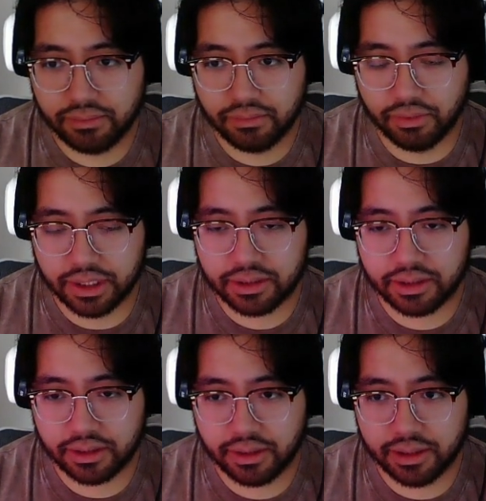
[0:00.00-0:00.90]

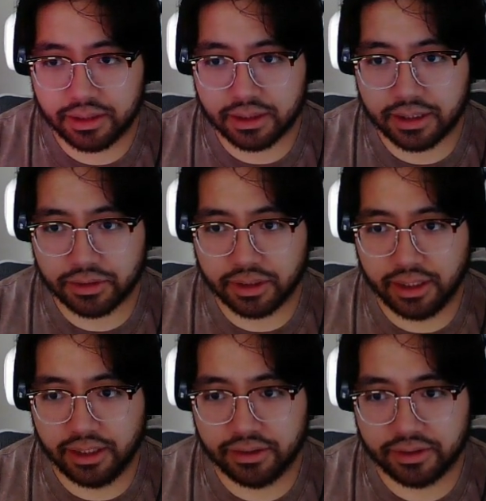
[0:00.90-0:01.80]
which is essentially
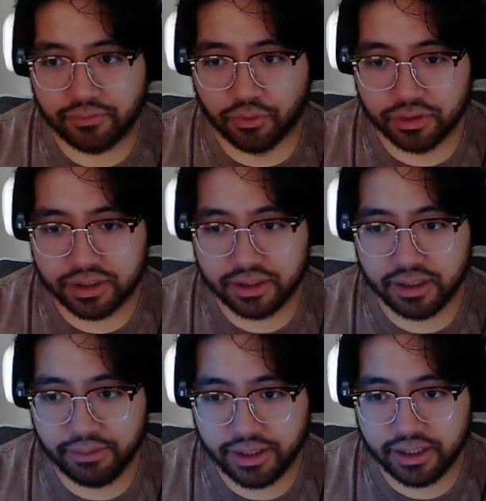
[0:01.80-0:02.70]
he is forced to
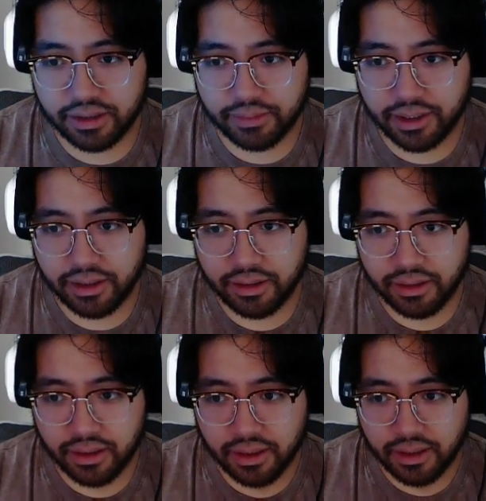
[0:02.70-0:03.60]
delete my Dynamon there,
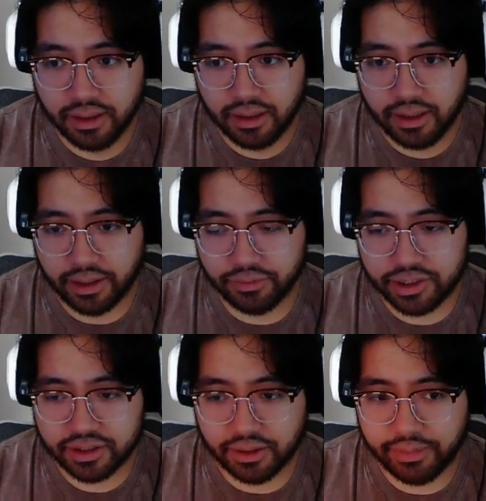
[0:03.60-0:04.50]
it would
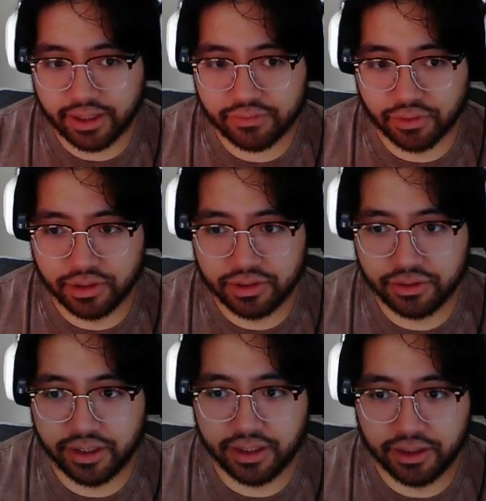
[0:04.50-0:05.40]
just come back
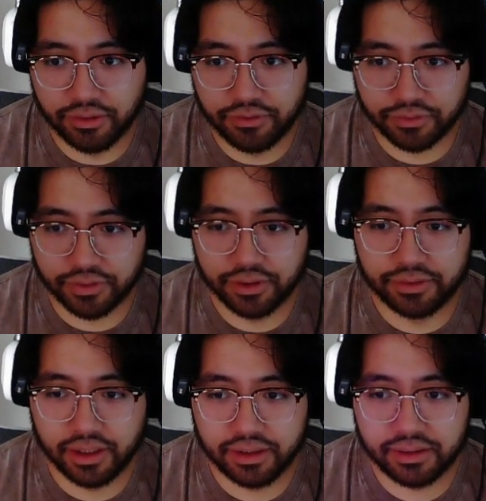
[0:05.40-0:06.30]
Fortitude and then overflow, right?